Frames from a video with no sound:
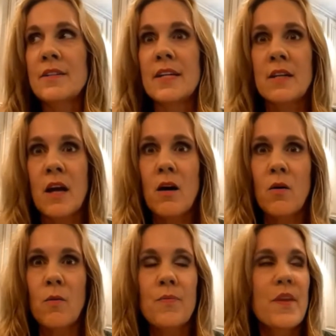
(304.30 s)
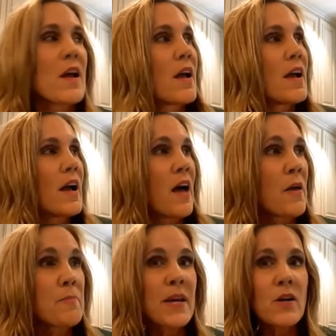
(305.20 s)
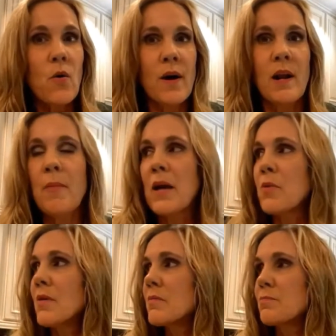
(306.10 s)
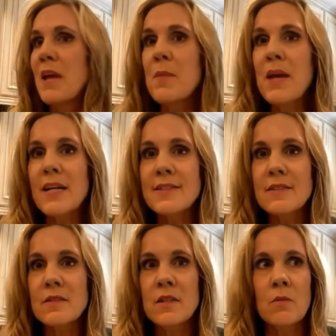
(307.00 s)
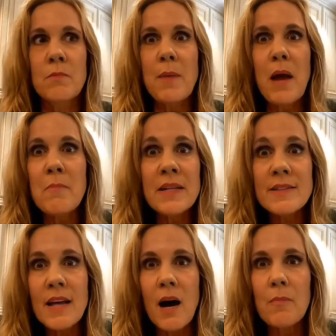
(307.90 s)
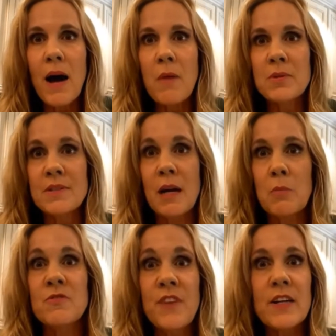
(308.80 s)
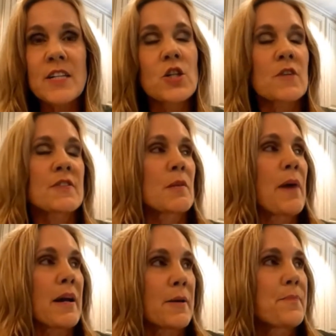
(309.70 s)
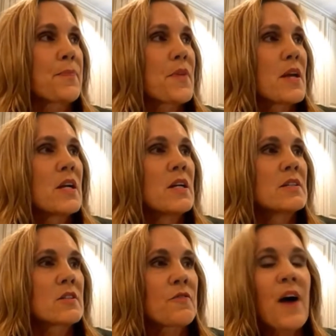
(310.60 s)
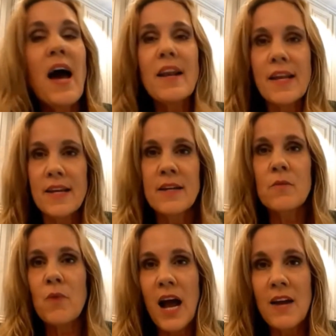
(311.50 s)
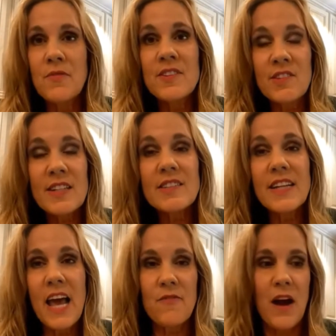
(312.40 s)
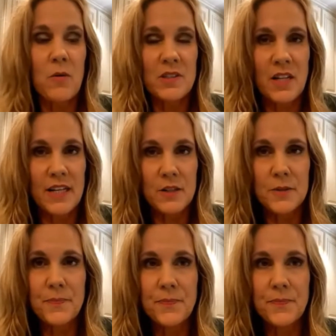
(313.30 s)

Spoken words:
did it go? And then Bitcoin, I'm like, well, maybe I messed up. I was very nervous about it. So finally, it arrived 6.5 hours later.